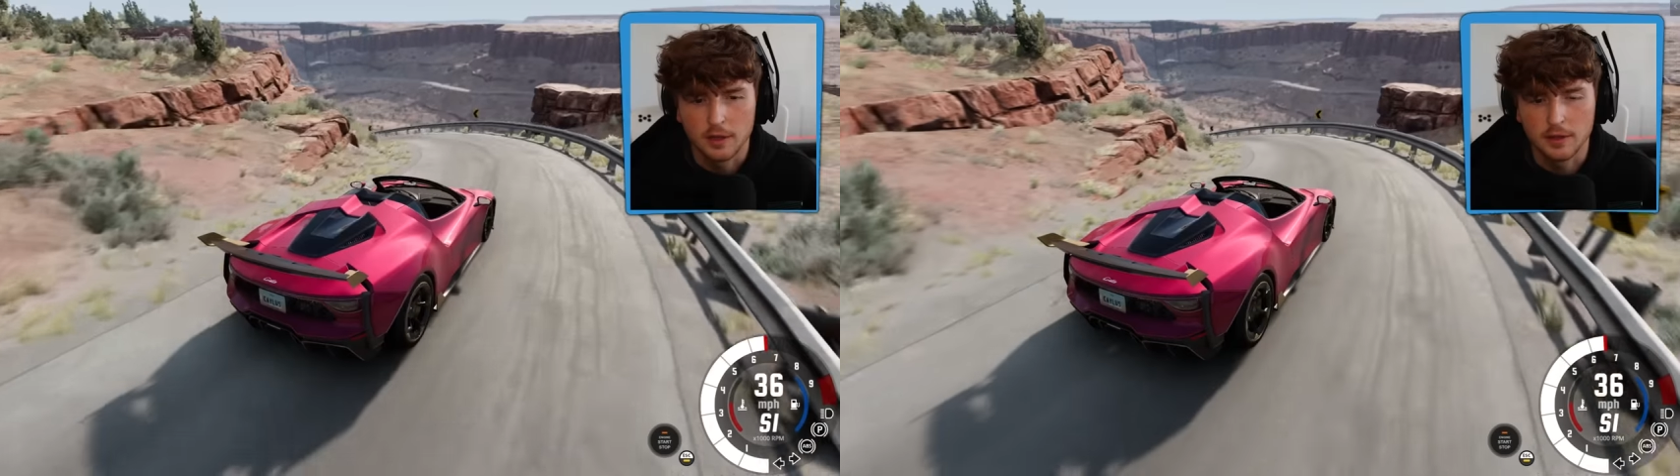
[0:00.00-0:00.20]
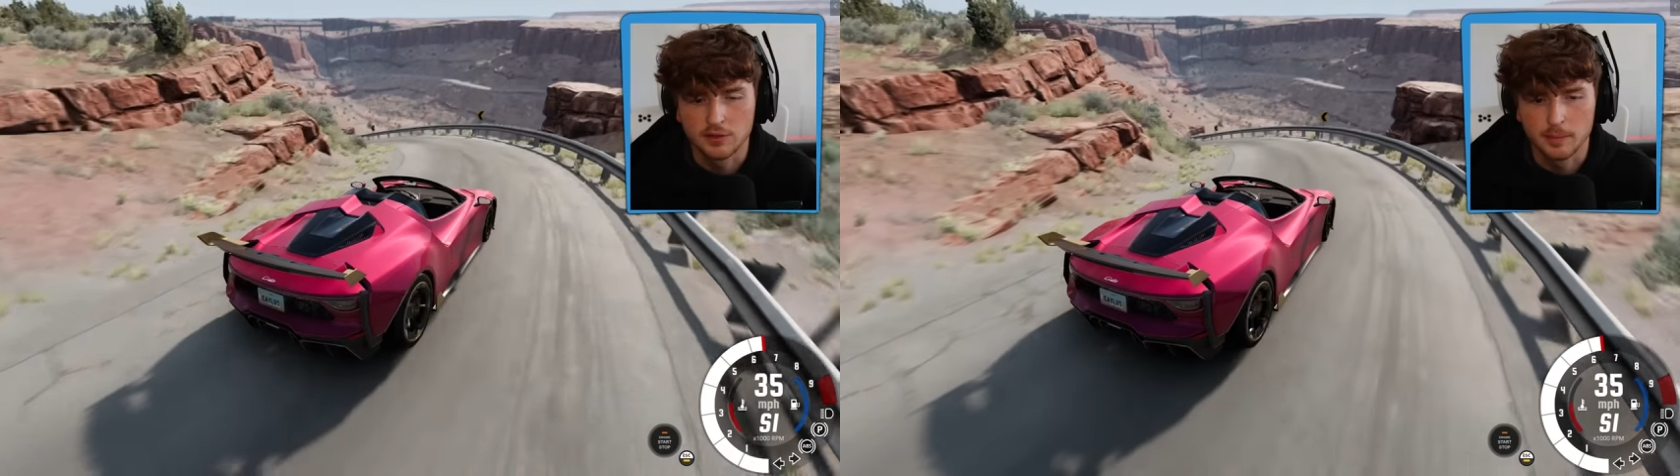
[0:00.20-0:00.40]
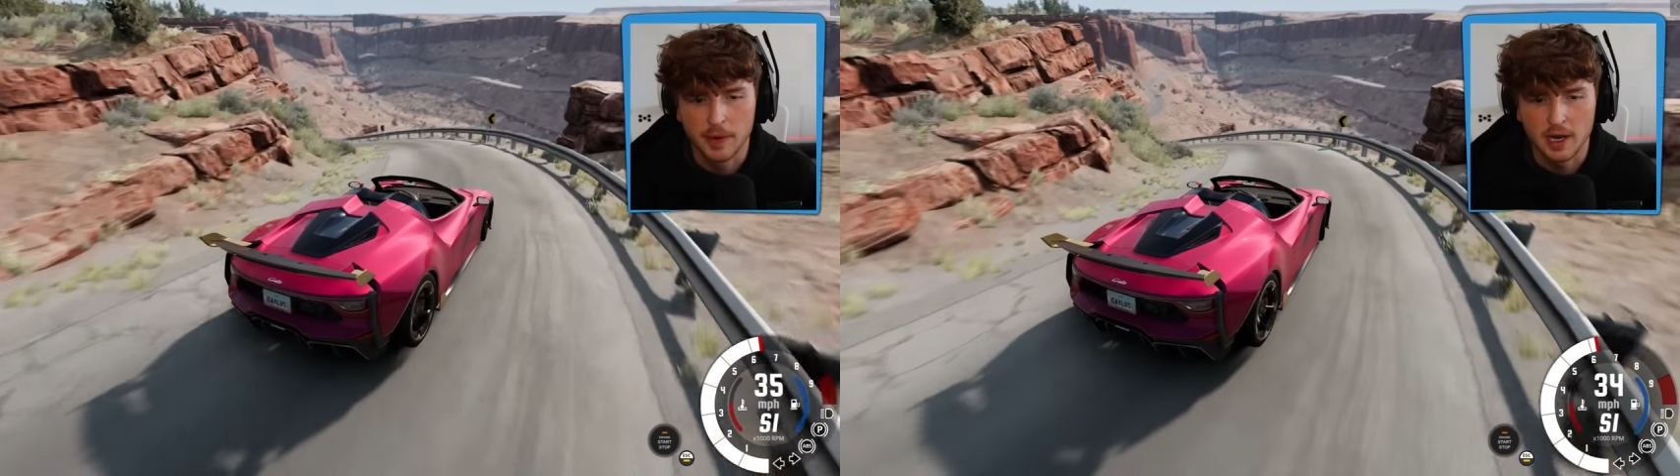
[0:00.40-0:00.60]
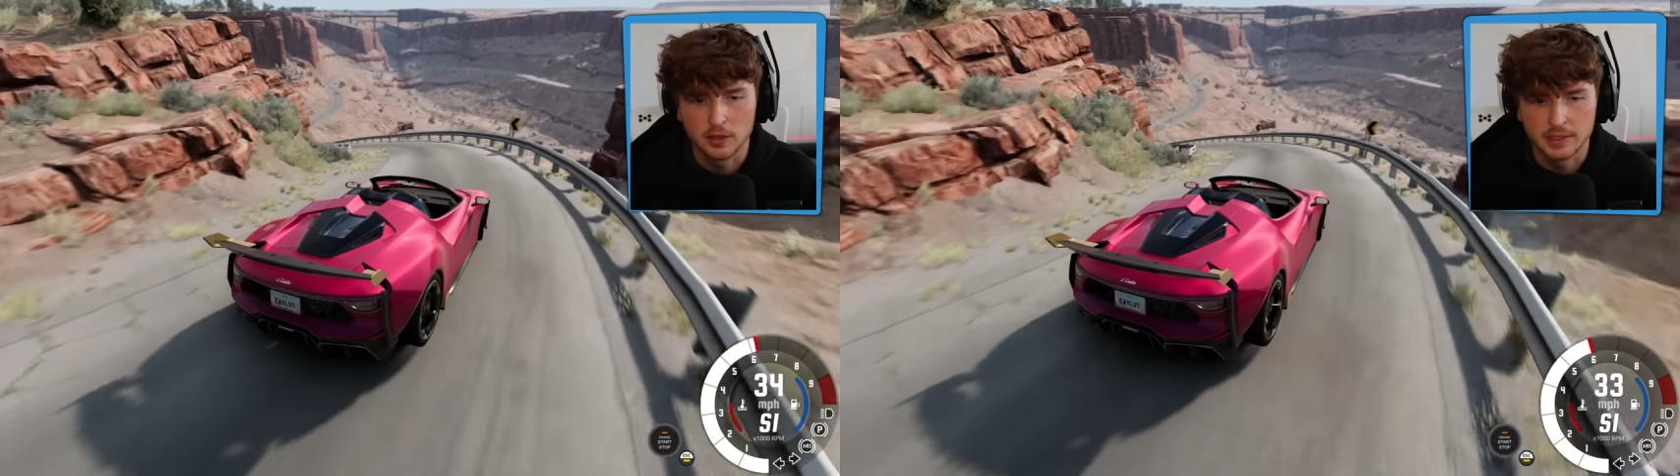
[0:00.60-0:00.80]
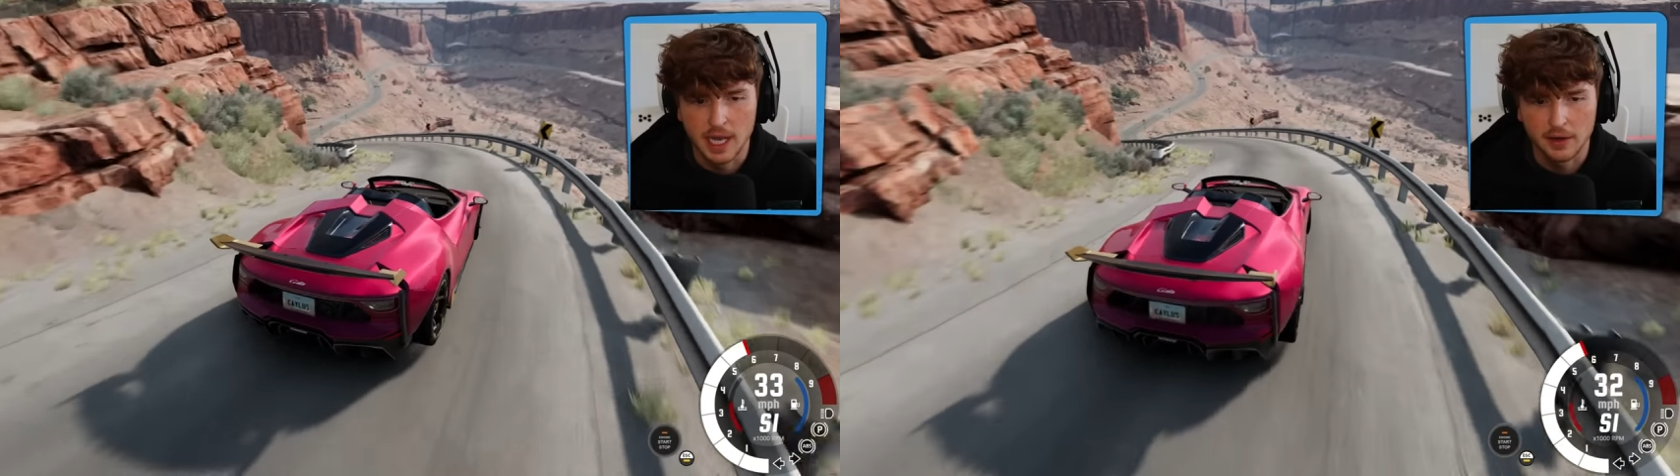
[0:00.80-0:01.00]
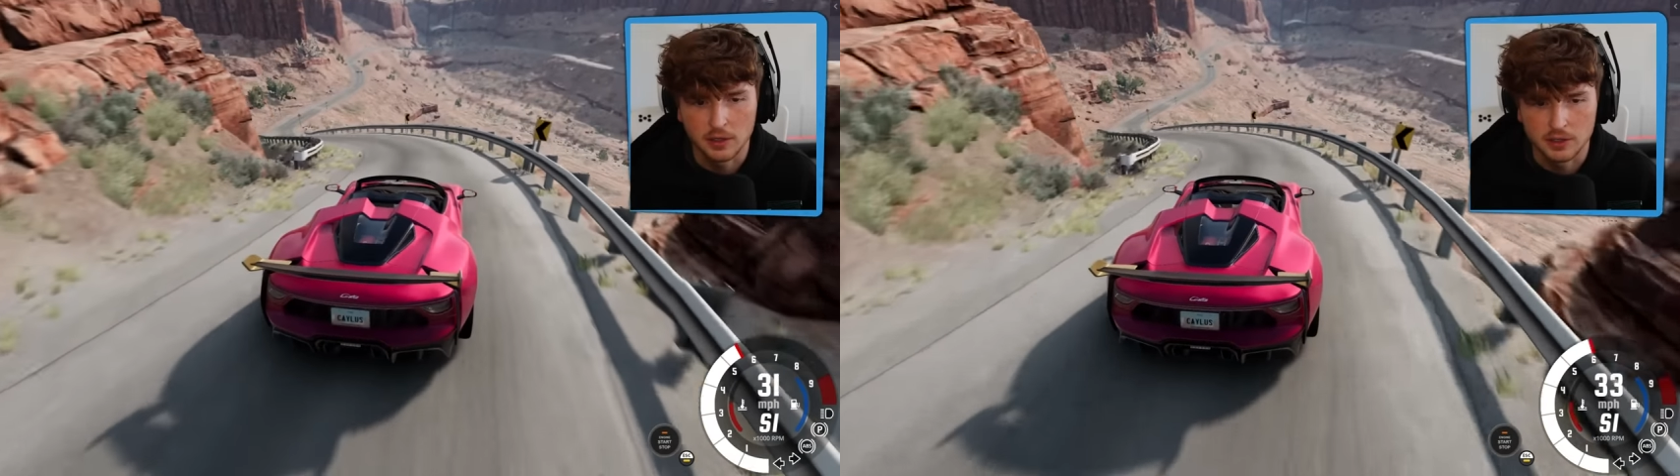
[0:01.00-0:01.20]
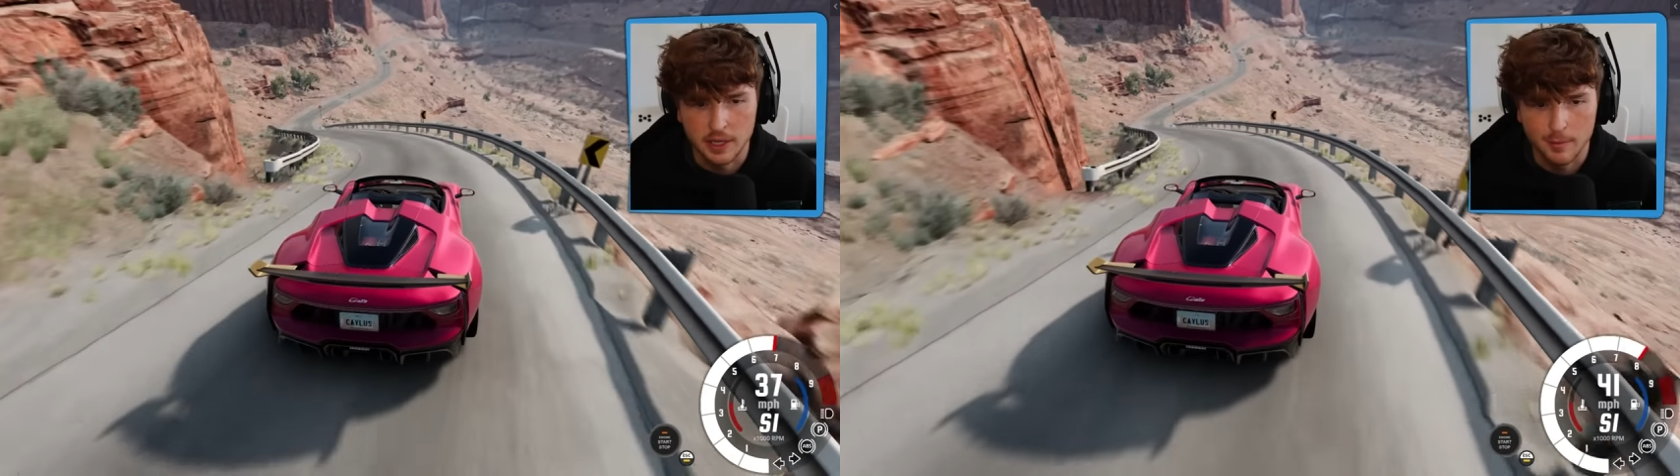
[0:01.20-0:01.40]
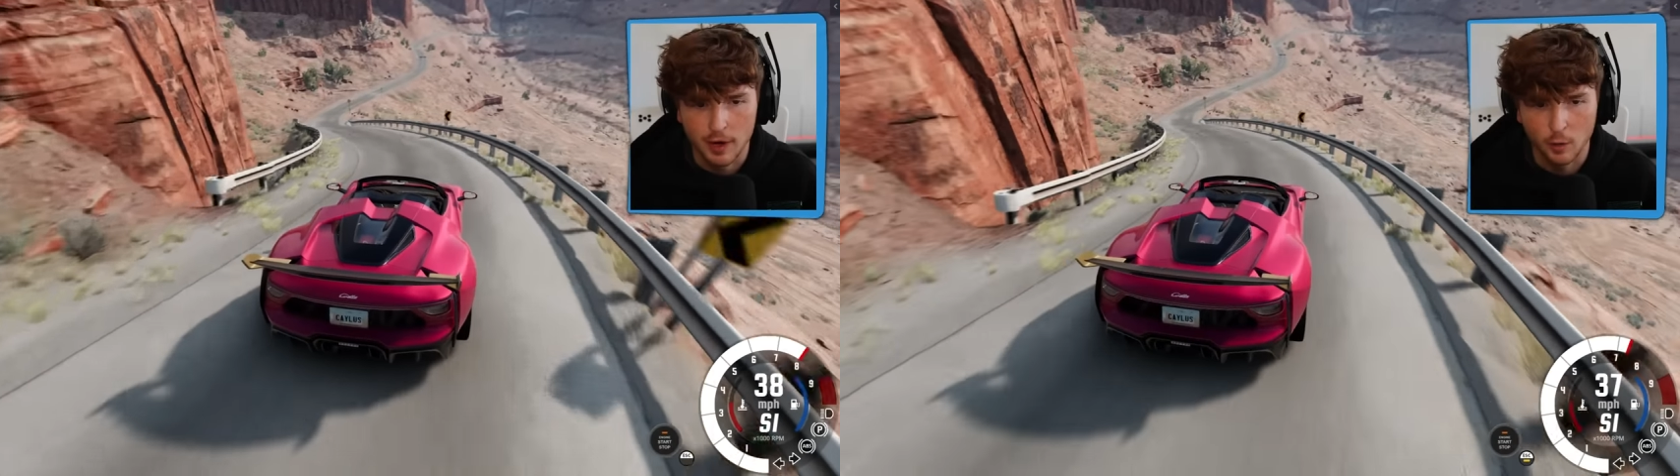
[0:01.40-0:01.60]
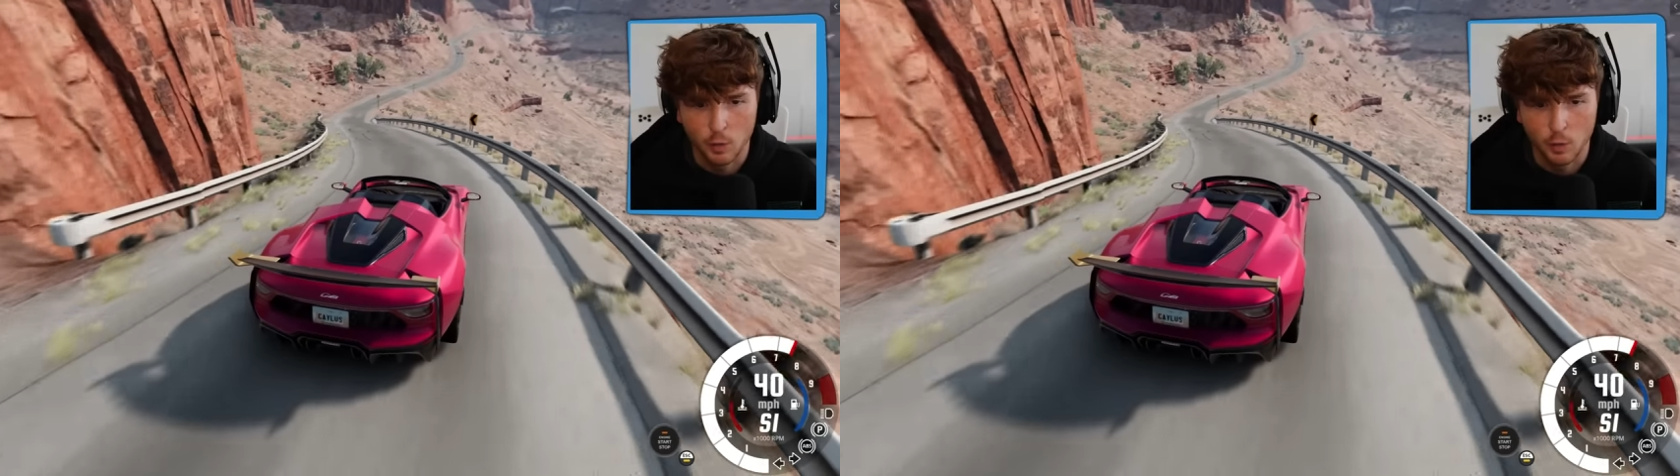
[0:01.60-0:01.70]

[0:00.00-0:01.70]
Okay, there's a pothole down here somewhere.